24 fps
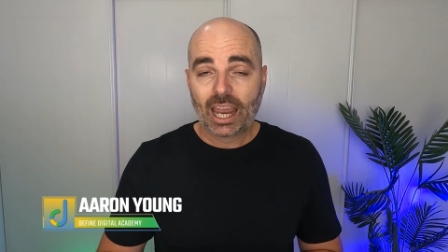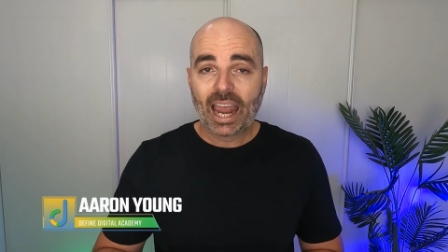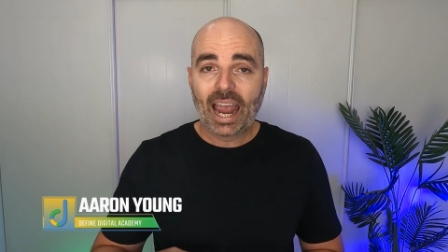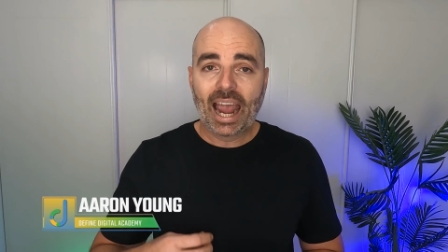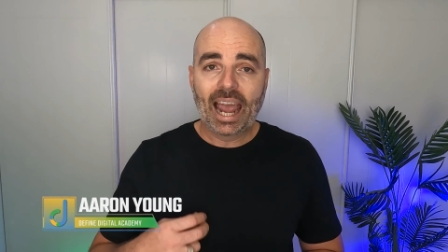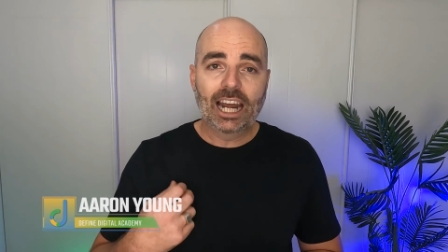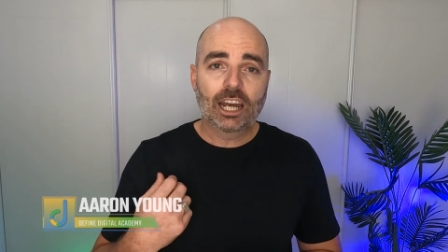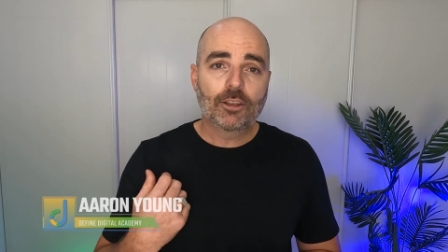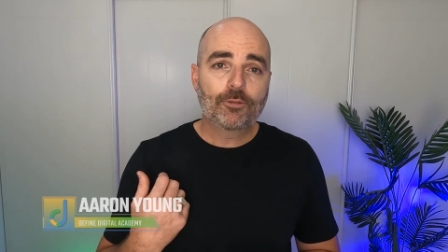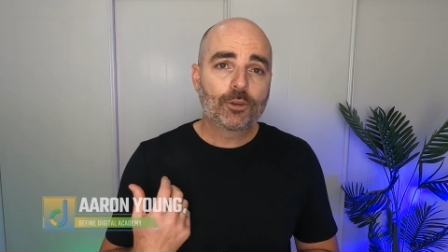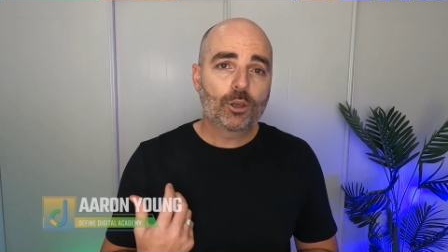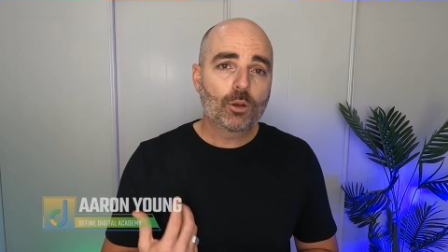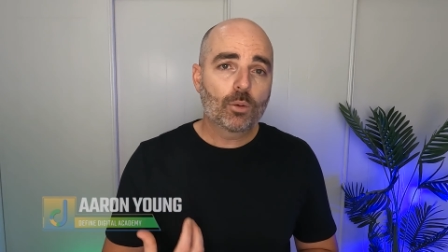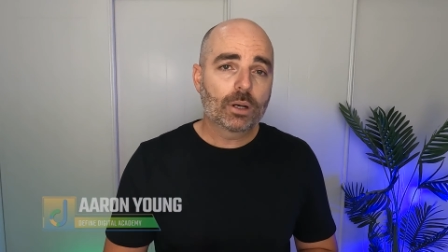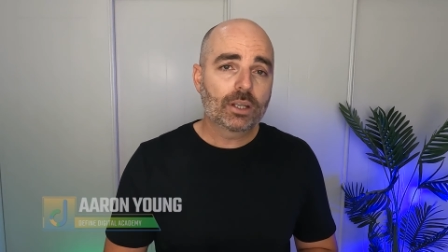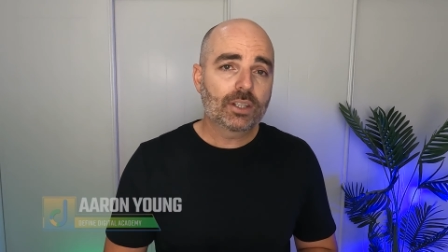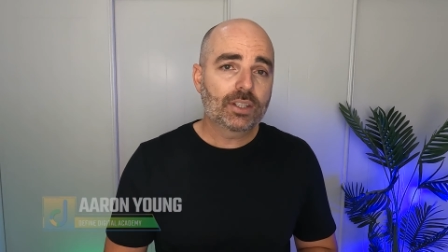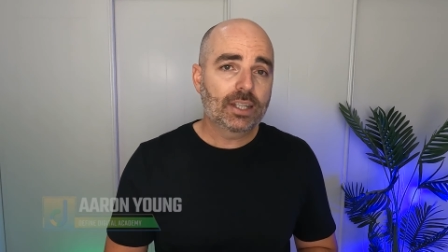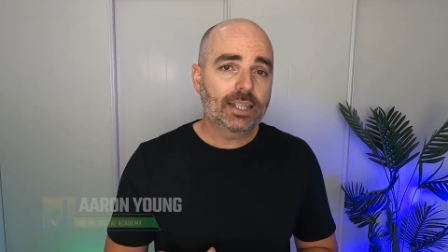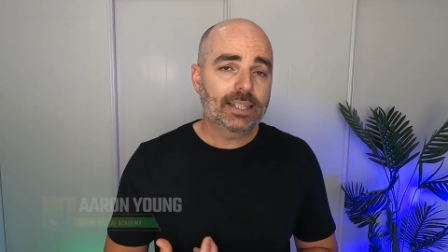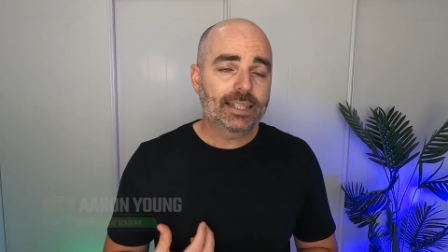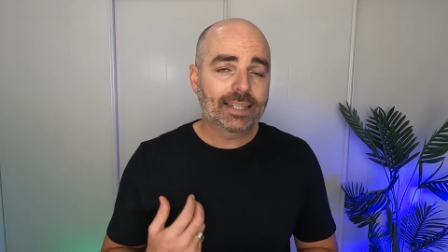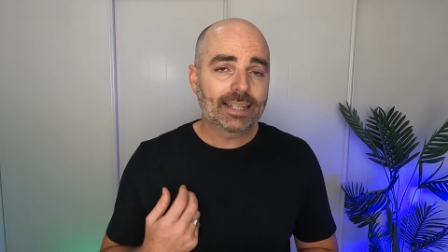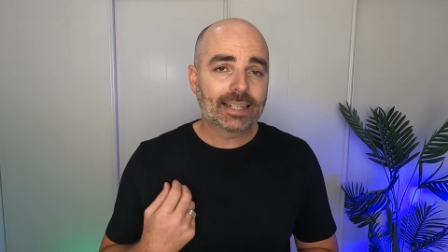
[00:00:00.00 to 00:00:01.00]
And if you wanna
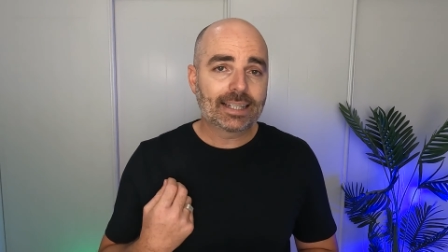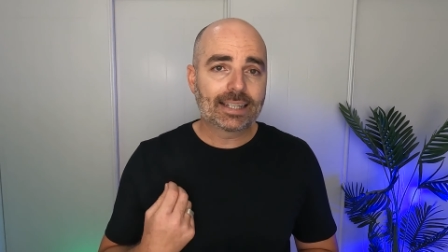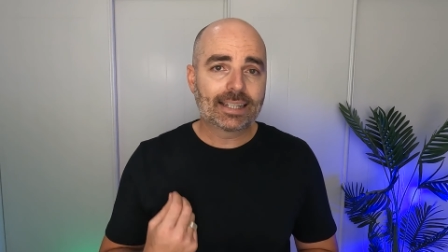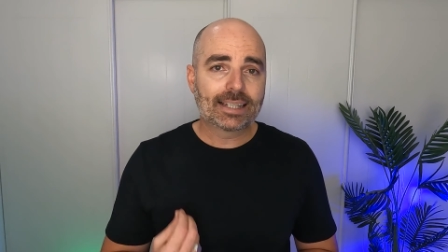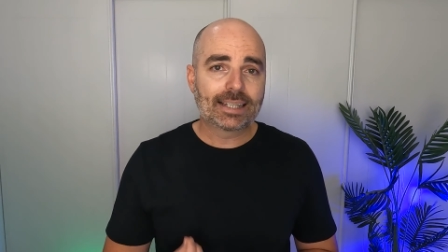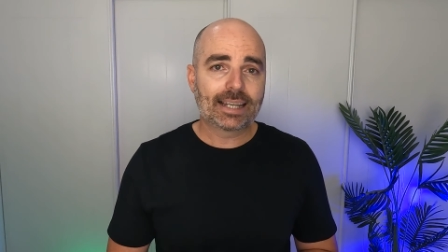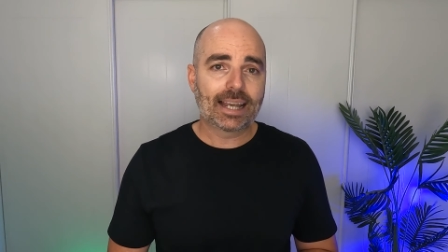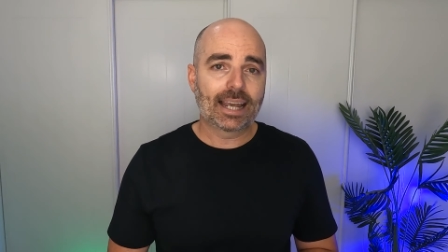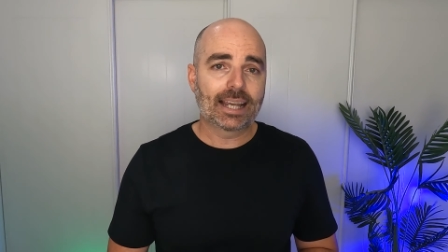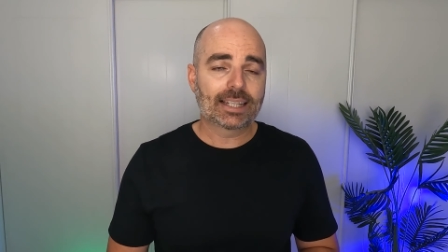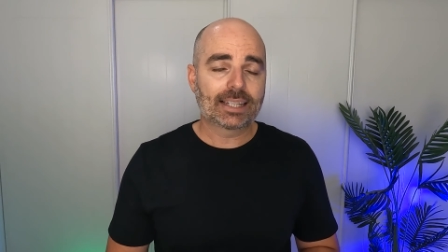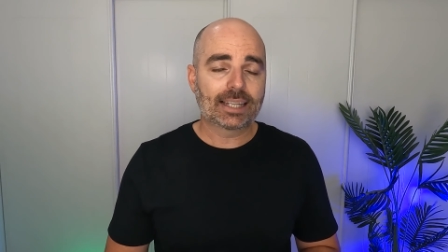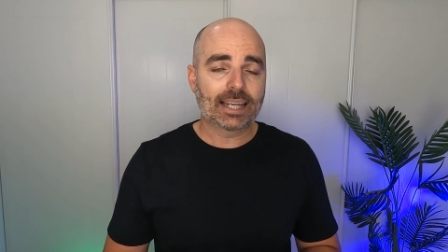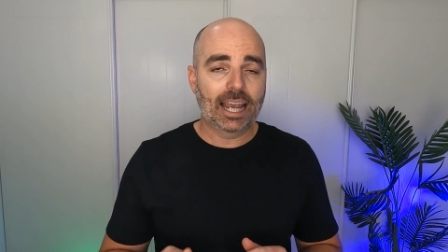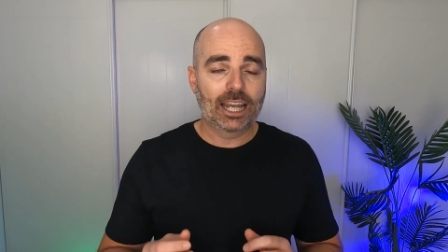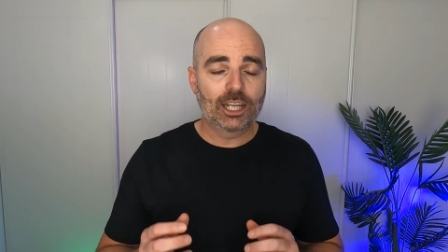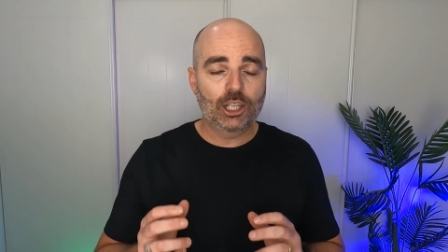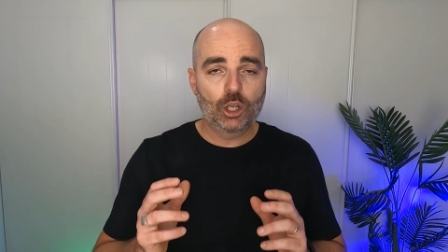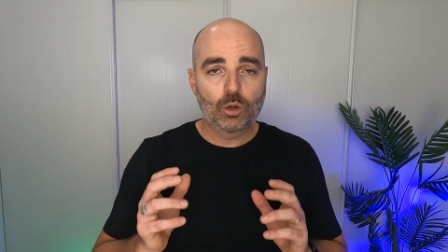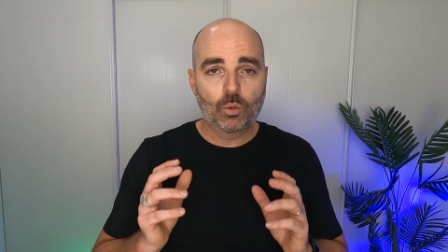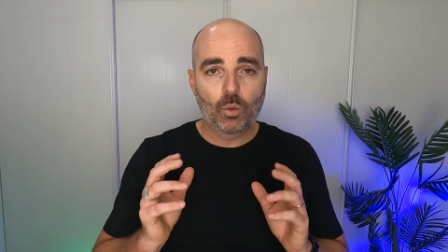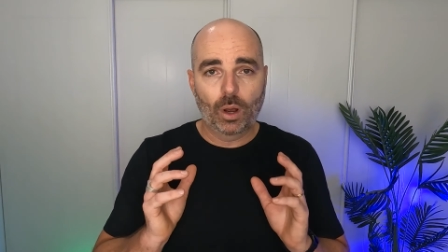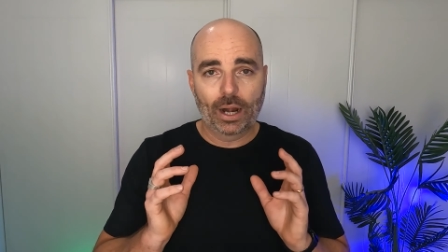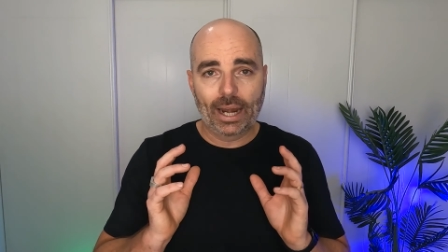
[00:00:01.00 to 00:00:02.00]
see success
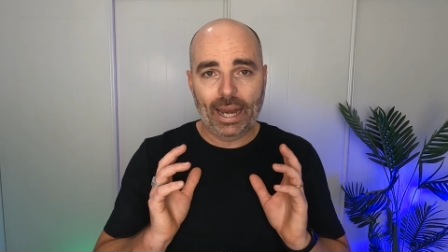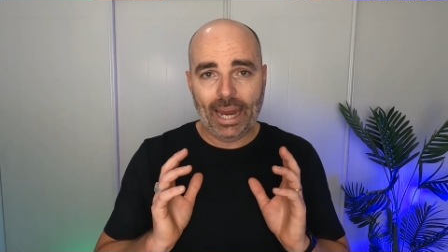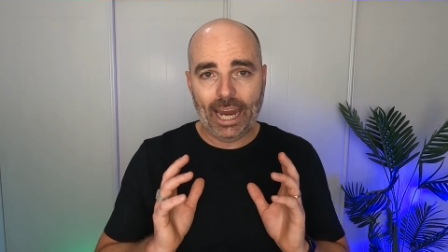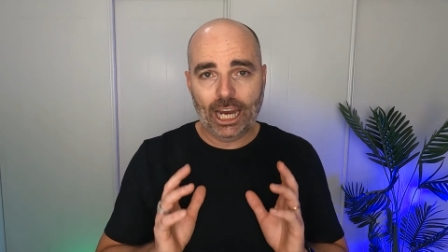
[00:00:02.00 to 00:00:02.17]
and you want